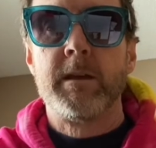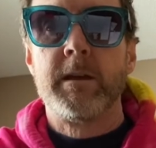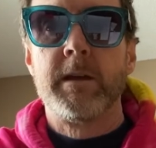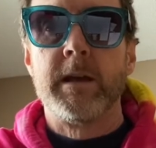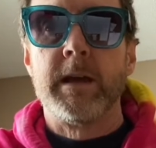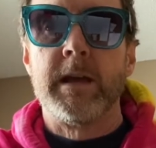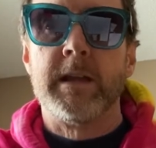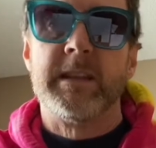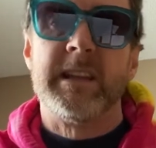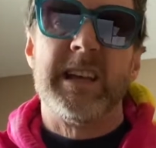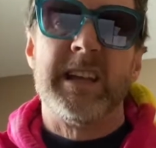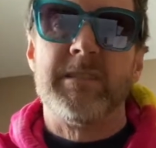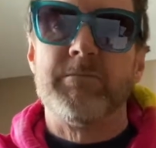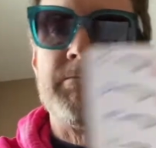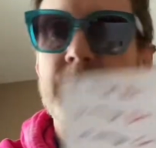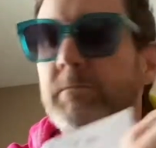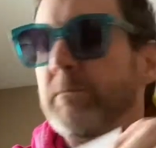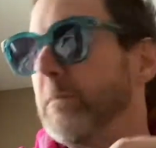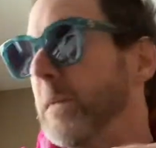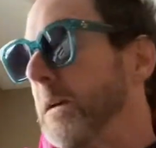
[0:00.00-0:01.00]
And
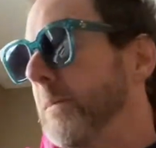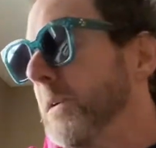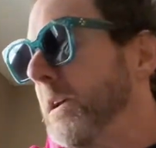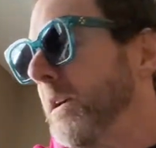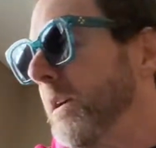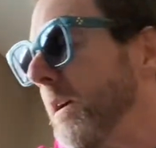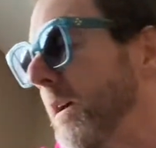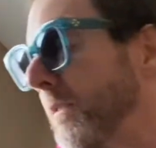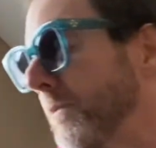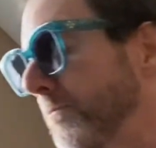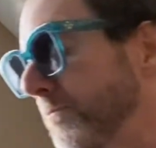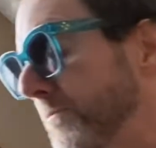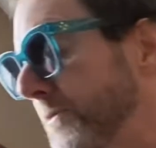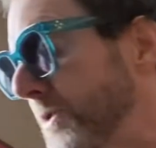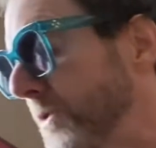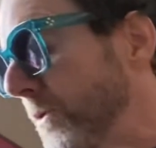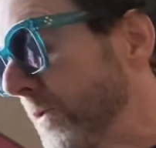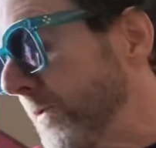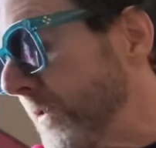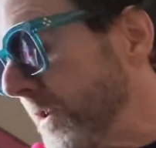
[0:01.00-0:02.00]
then maybe I'll
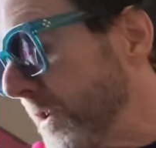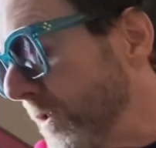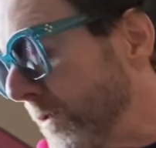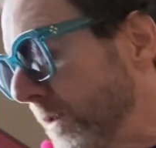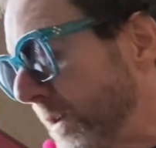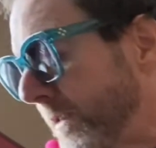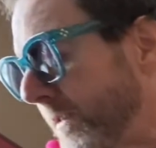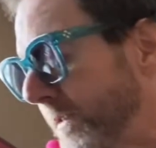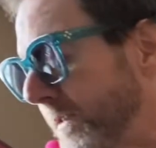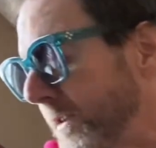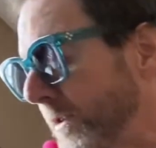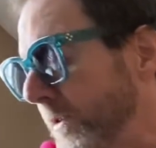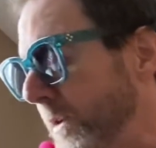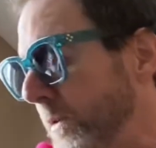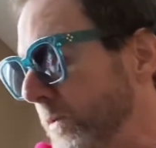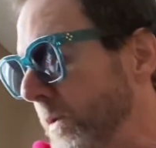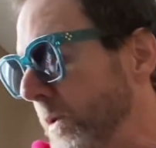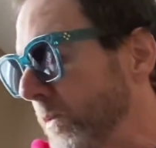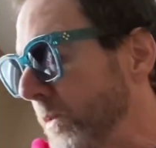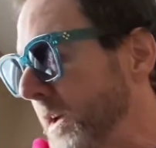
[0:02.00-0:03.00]
do a video on theory
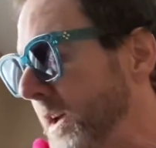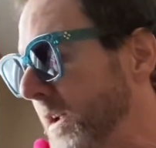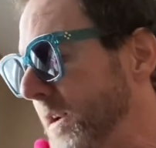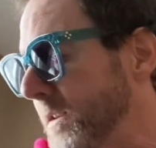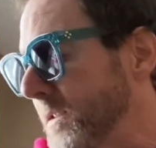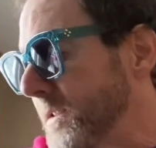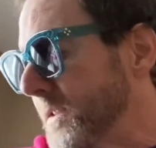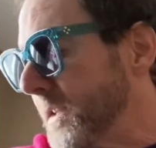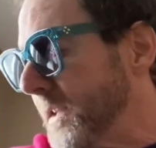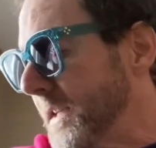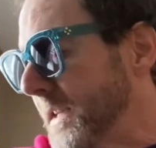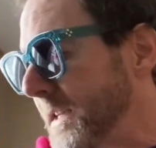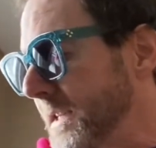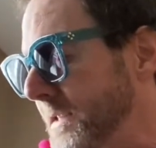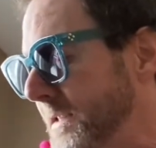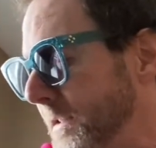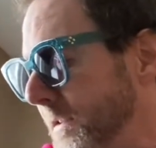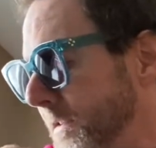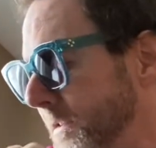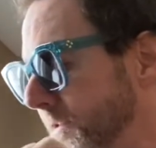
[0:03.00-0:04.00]
where we get into the key
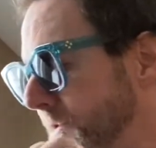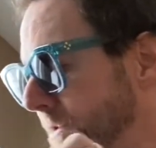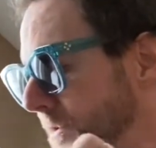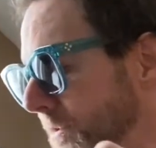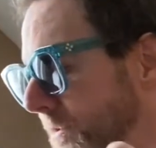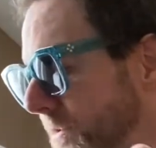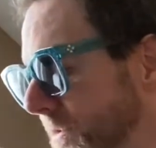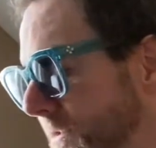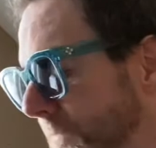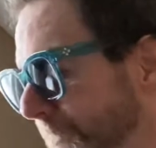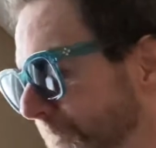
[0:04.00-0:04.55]
signatures.